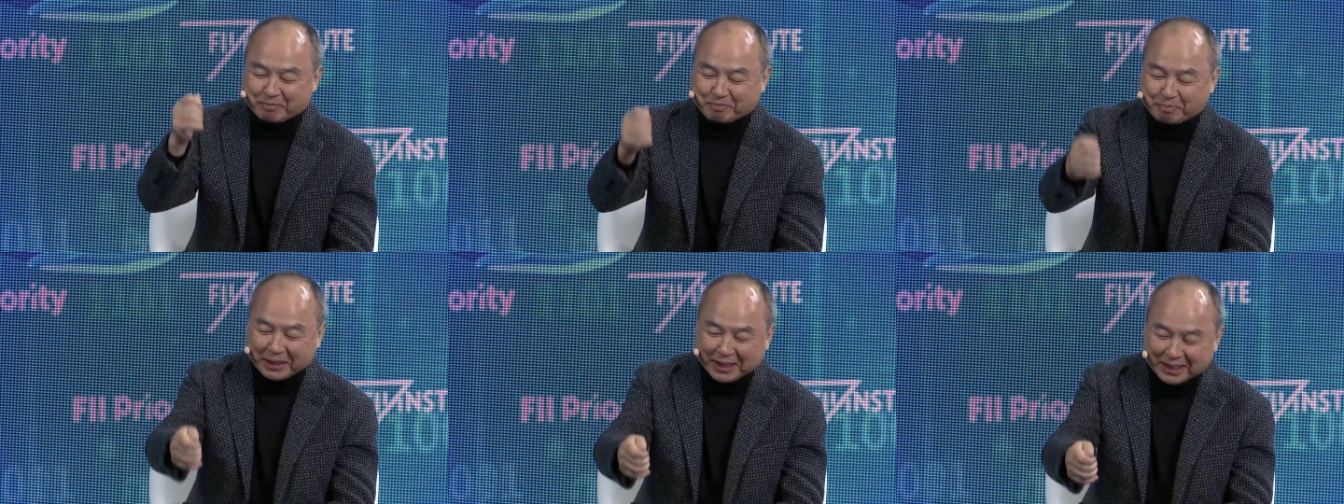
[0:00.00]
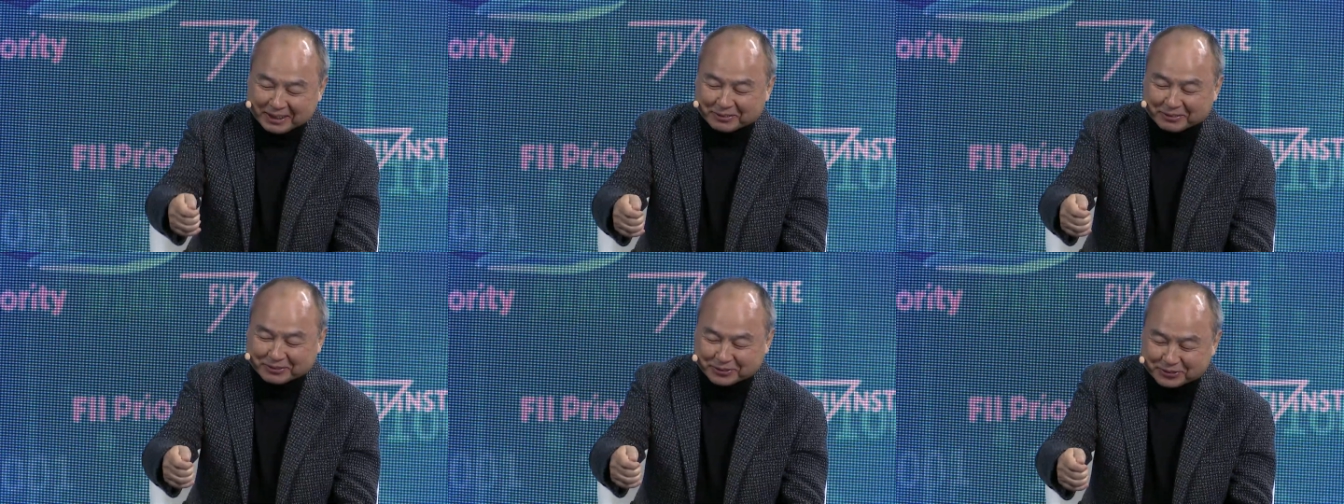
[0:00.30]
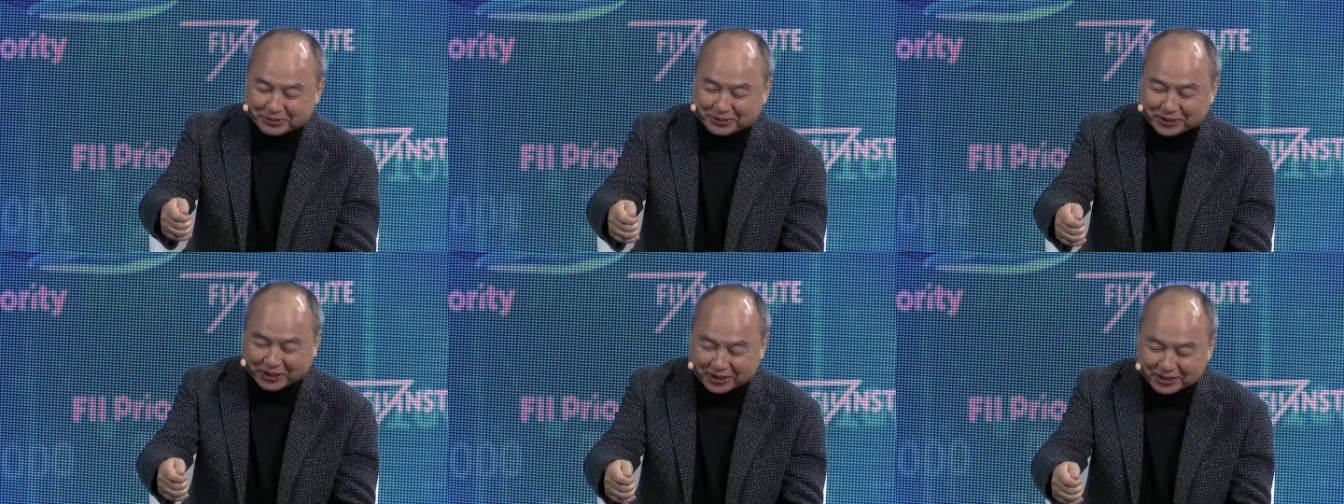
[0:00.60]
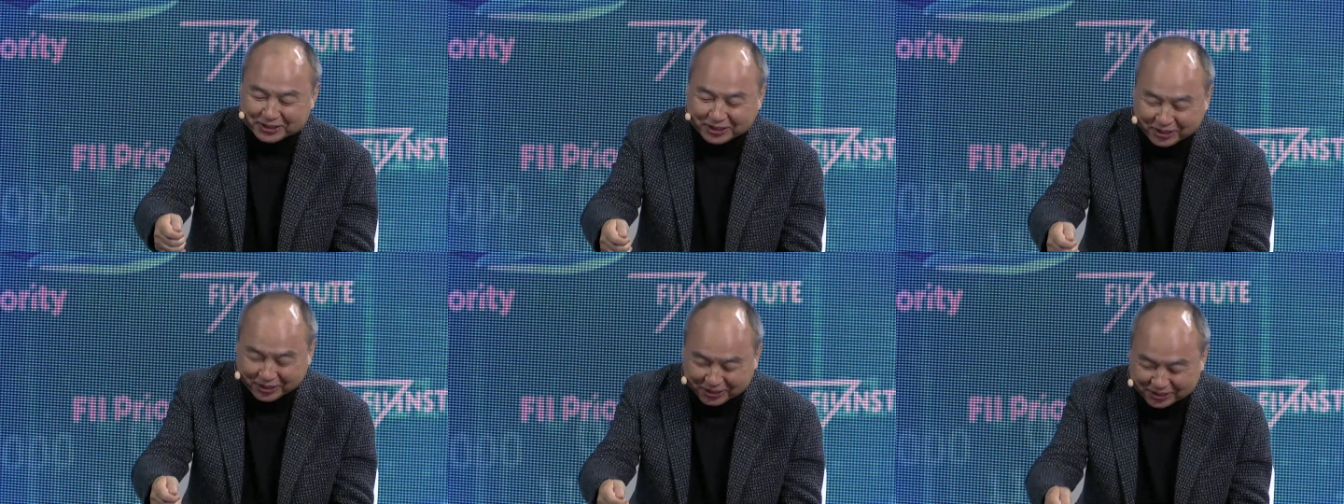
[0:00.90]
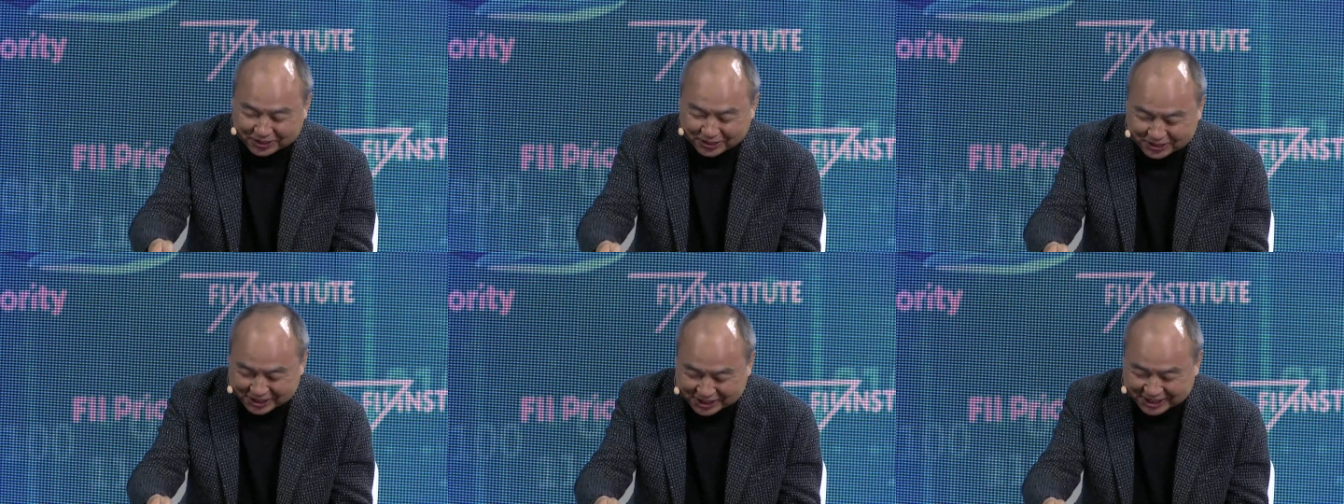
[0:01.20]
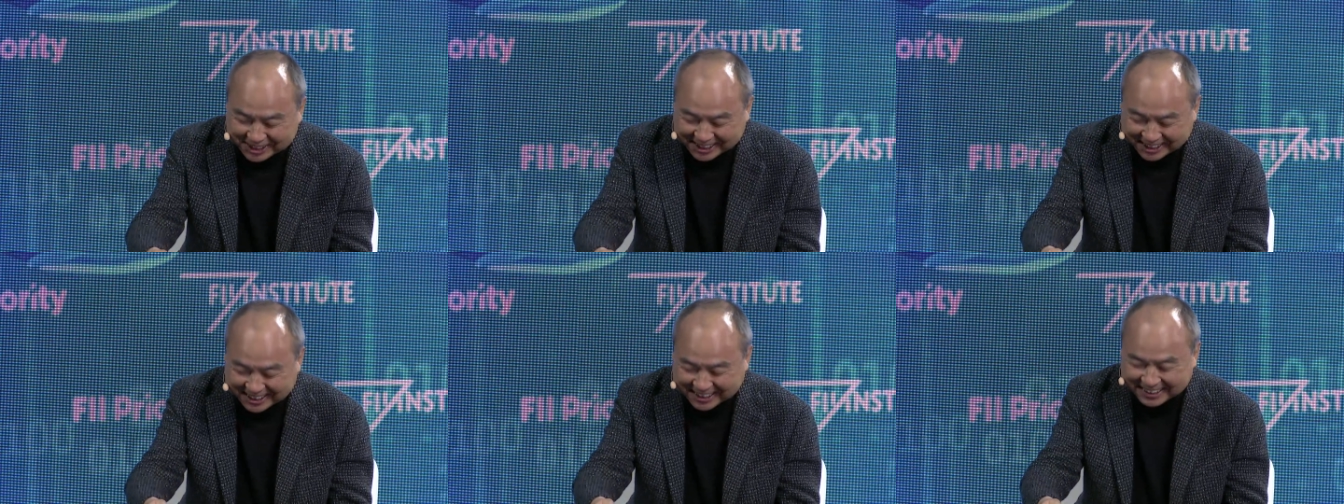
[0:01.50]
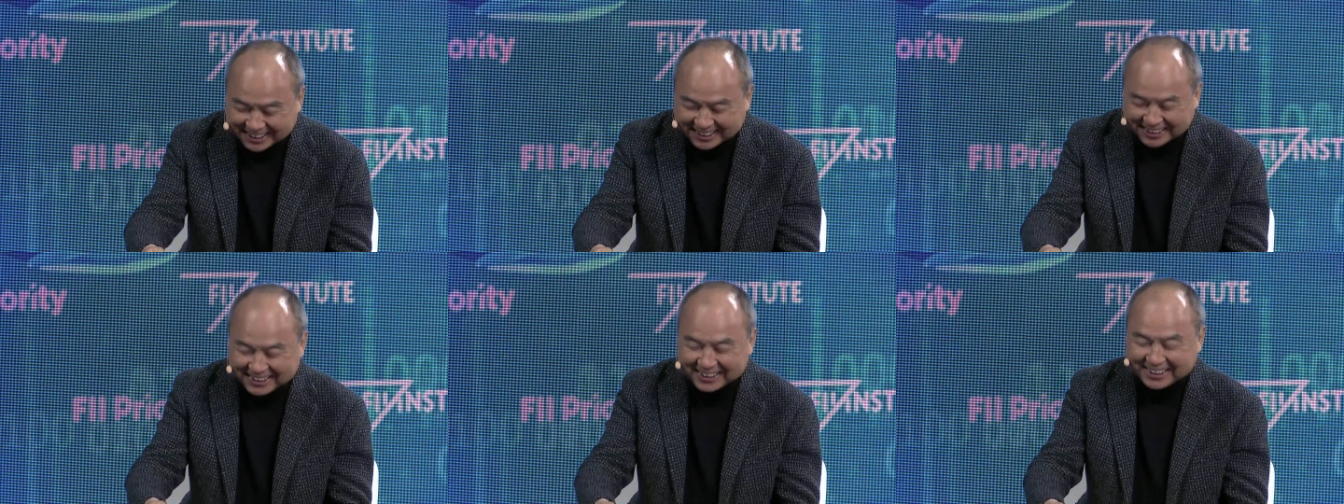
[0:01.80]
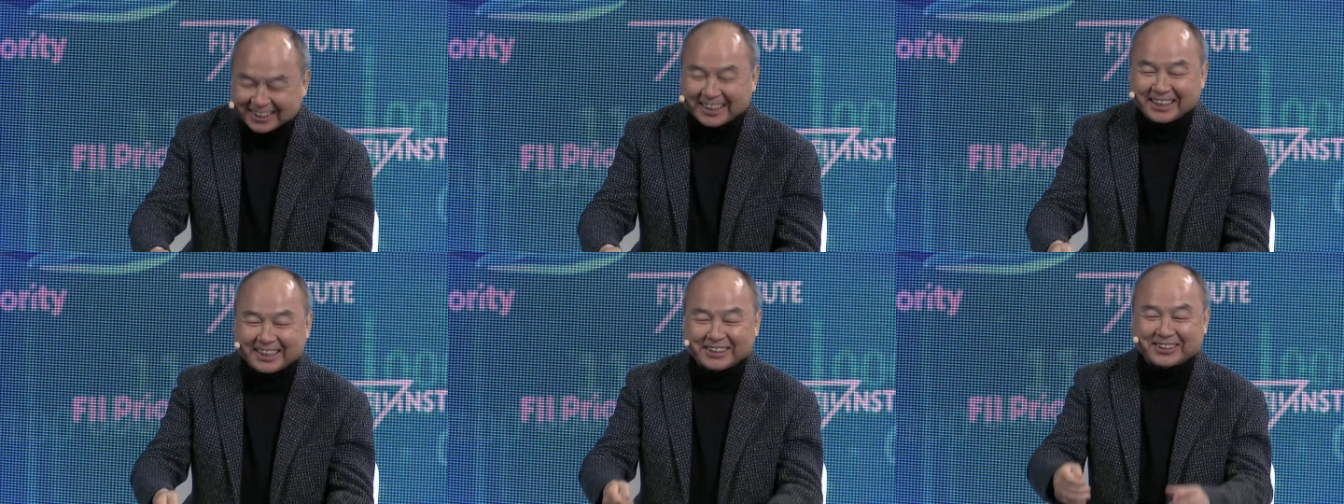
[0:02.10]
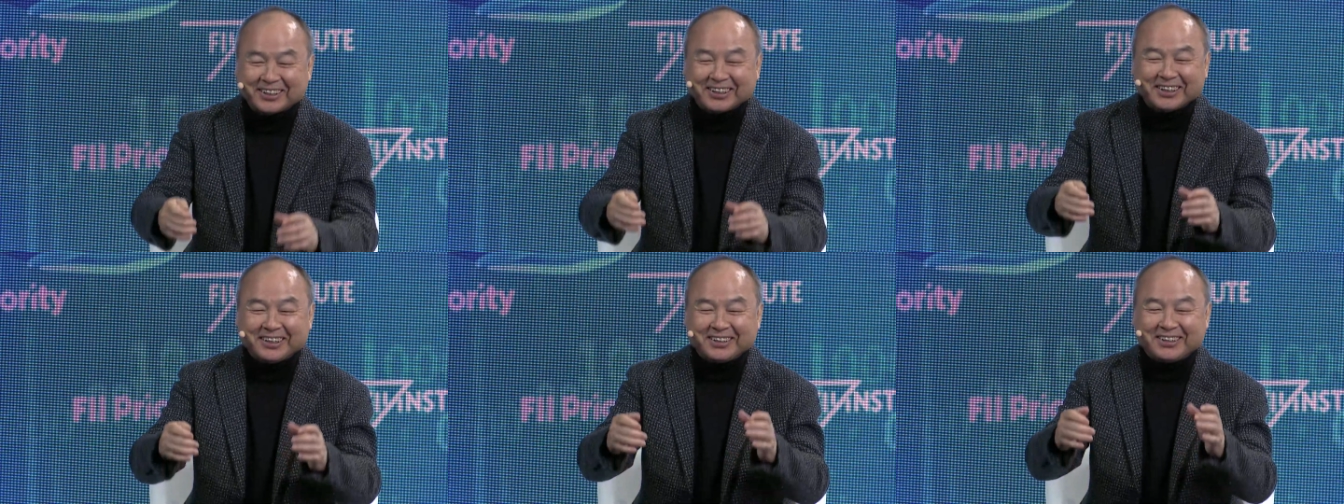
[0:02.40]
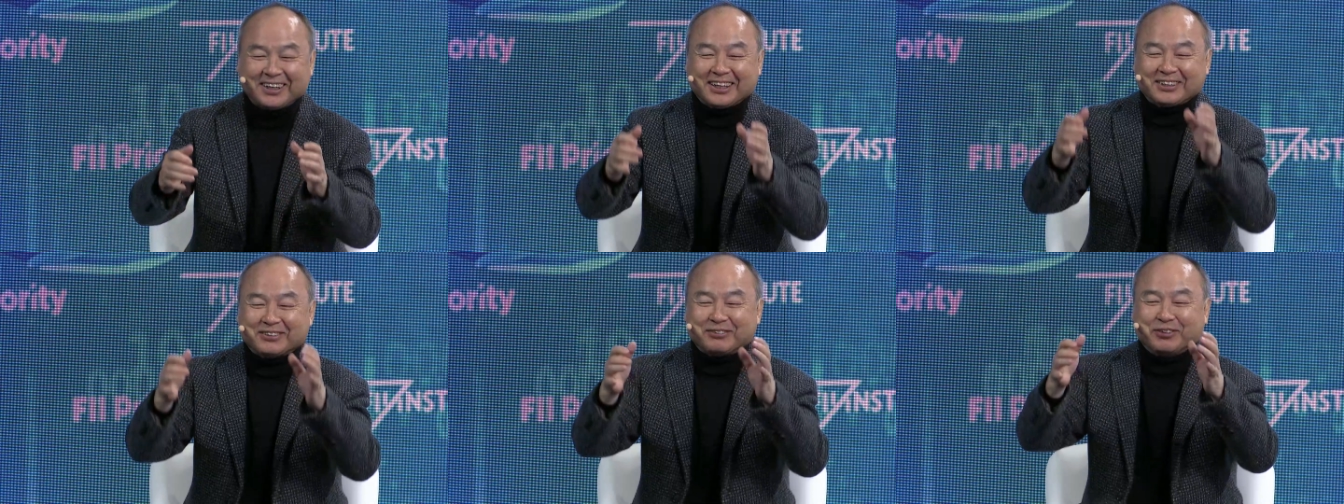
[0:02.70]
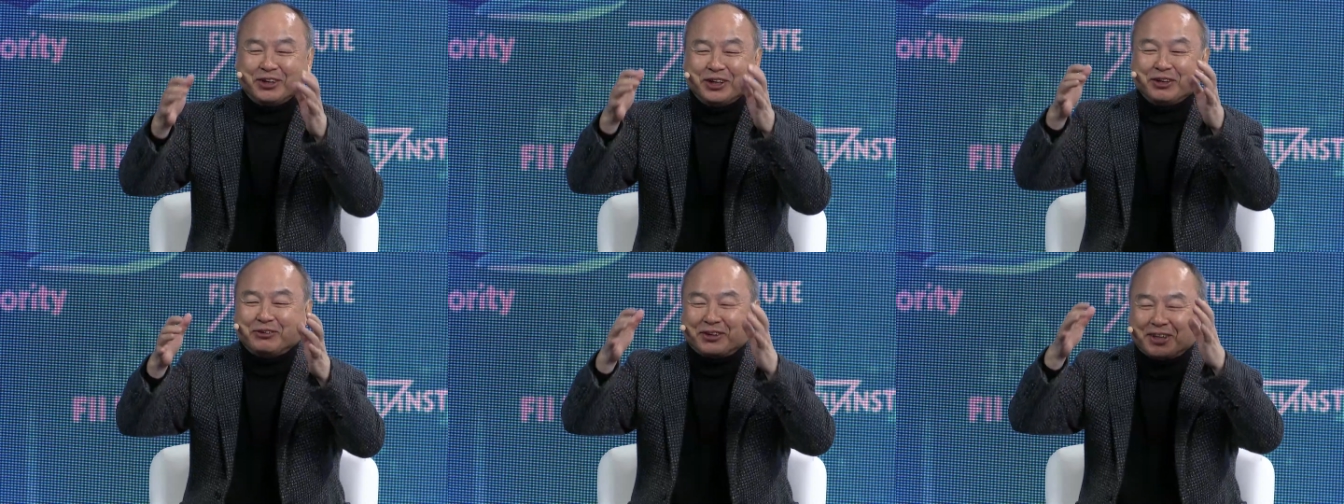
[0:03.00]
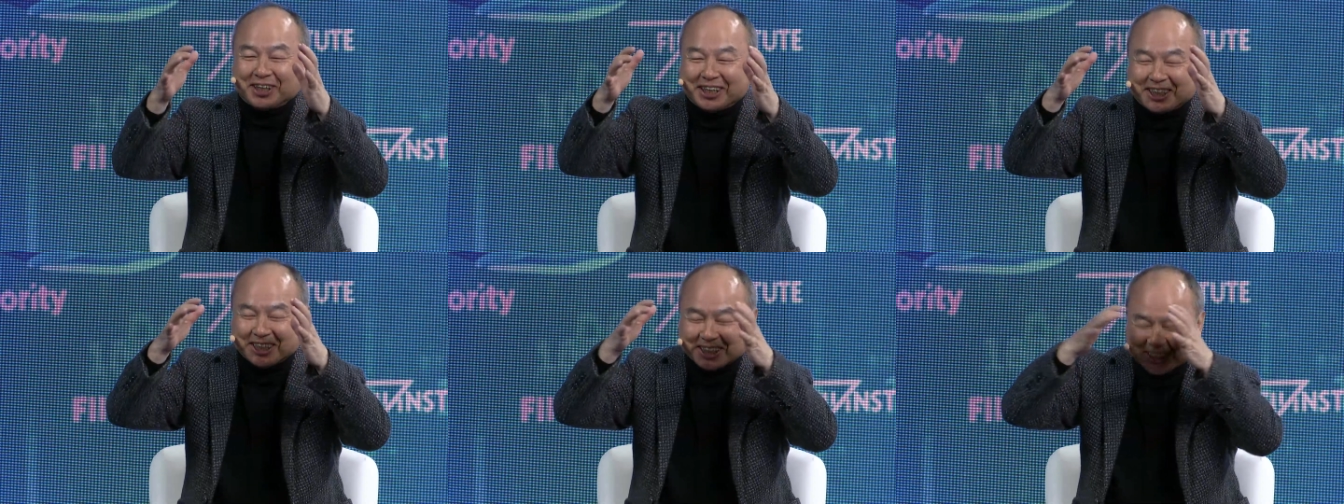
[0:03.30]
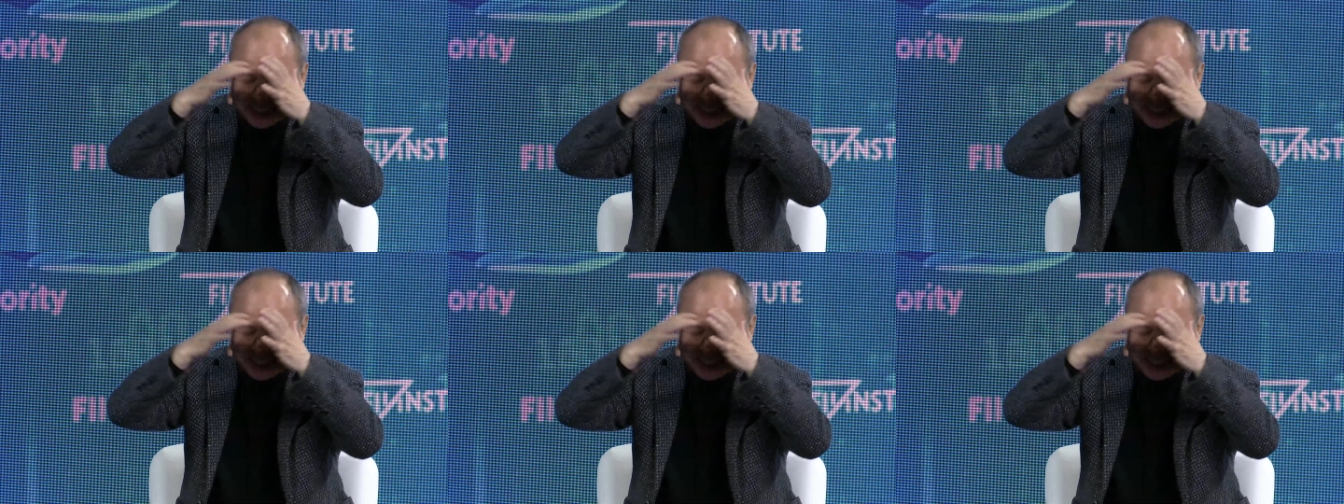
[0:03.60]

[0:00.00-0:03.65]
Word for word: bet wrong horse, like, like WeWork.